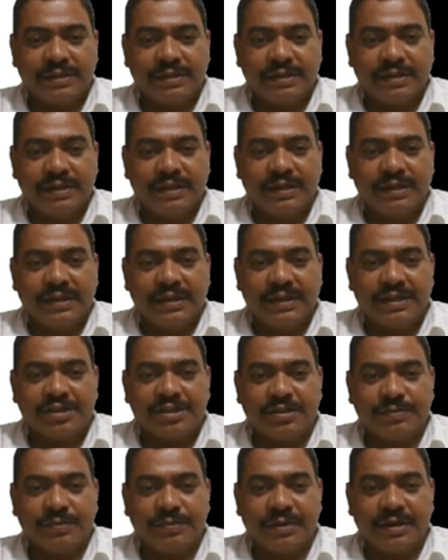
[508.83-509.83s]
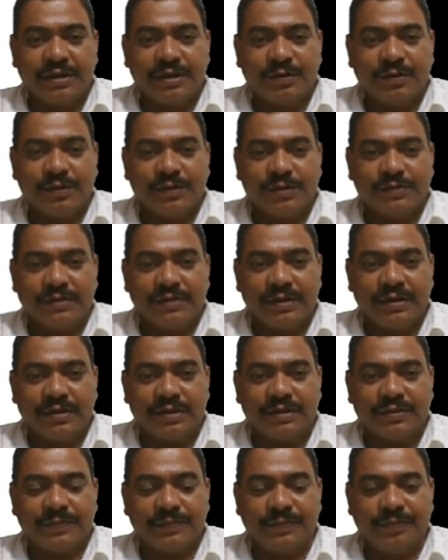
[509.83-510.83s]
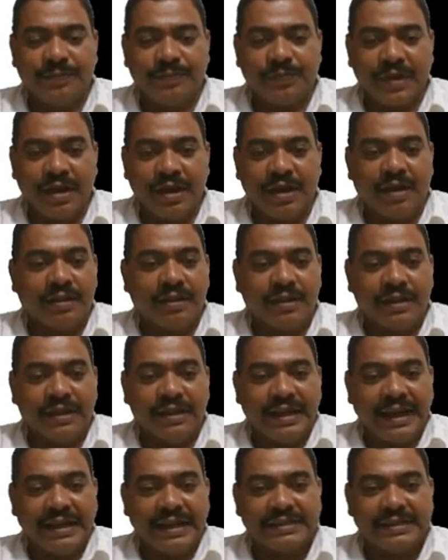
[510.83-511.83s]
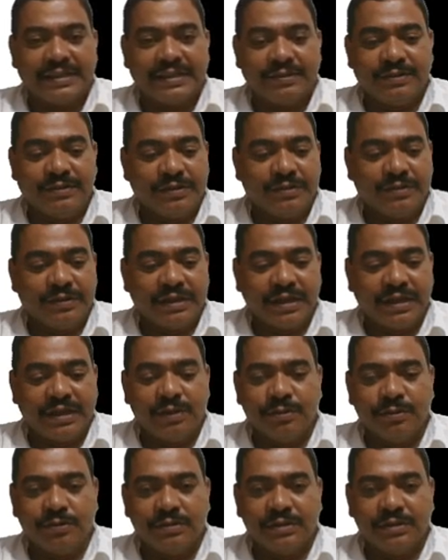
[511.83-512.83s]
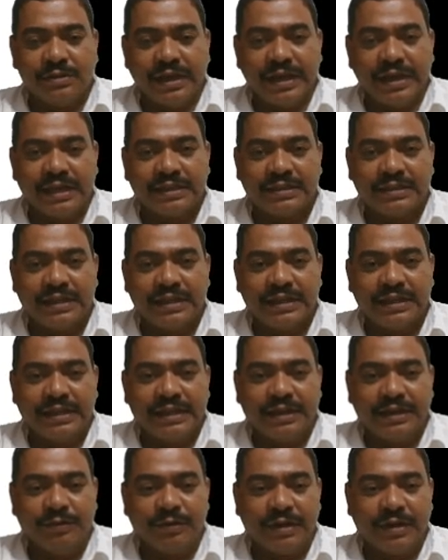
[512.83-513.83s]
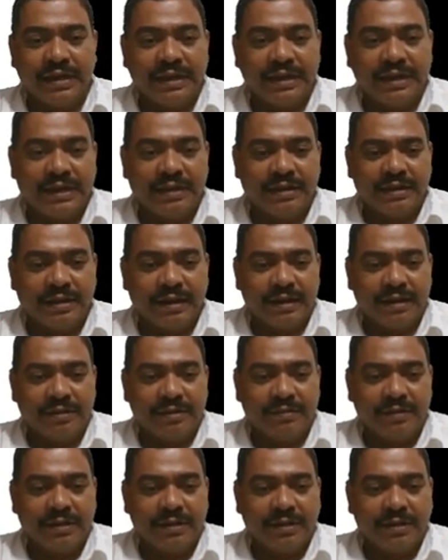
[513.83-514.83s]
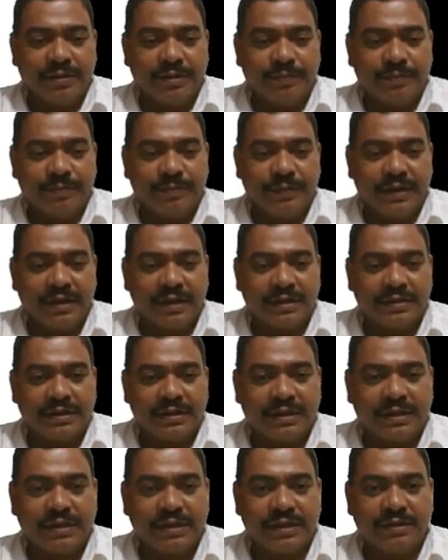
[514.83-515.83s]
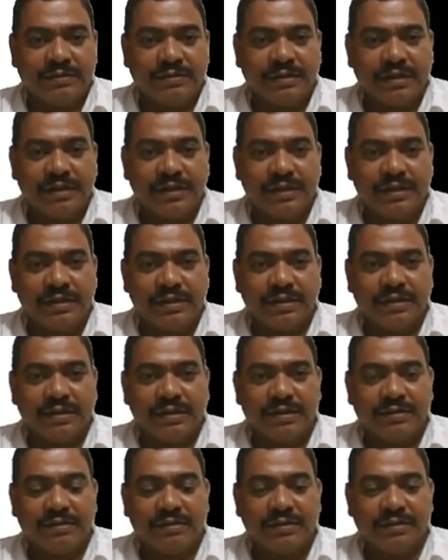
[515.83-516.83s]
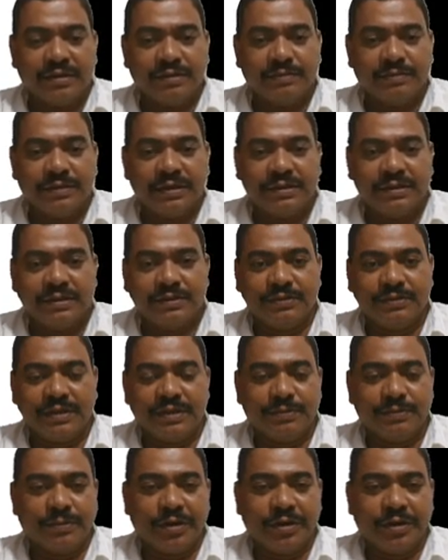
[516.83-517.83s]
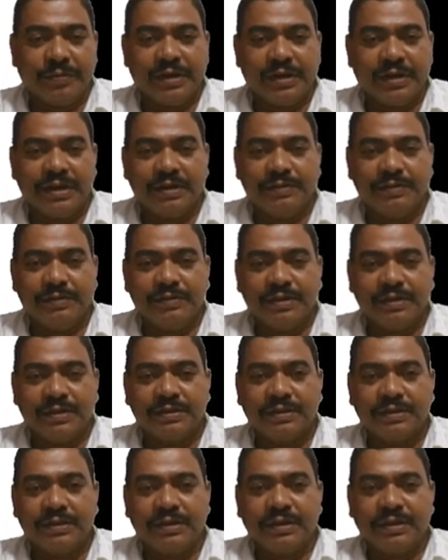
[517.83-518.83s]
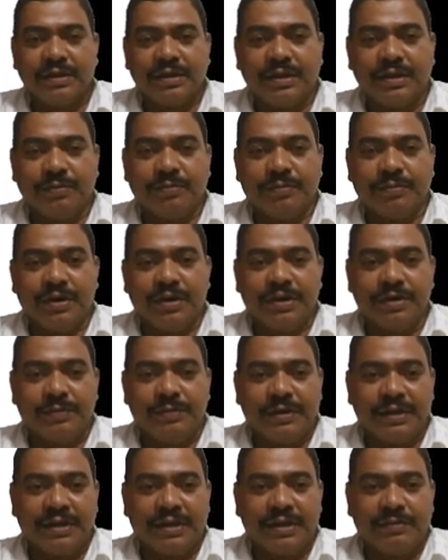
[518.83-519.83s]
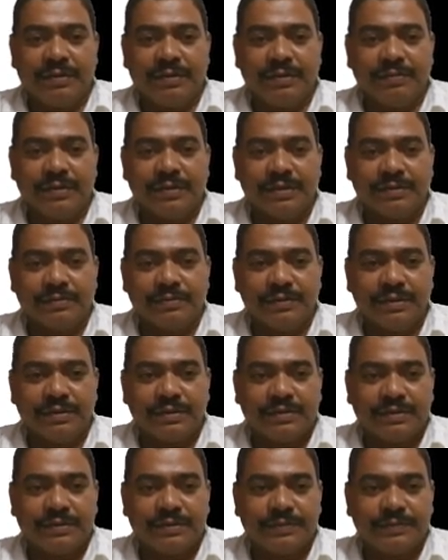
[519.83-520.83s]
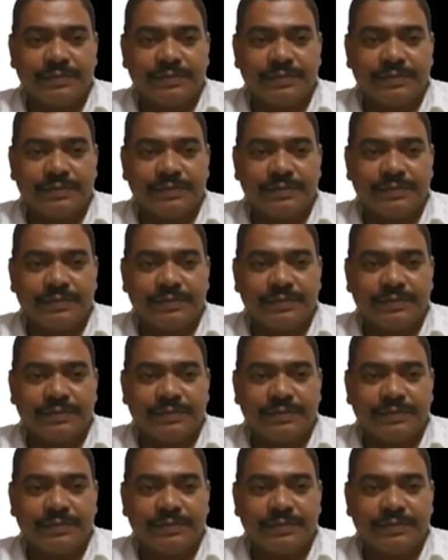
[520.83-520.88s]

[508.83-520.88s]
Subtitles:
in case of a Galois field, we can use the extended Euclidean algorithm. Extended Euclidean algorithm. Let's see what is multiplicative inverse. Multiplicative inverse means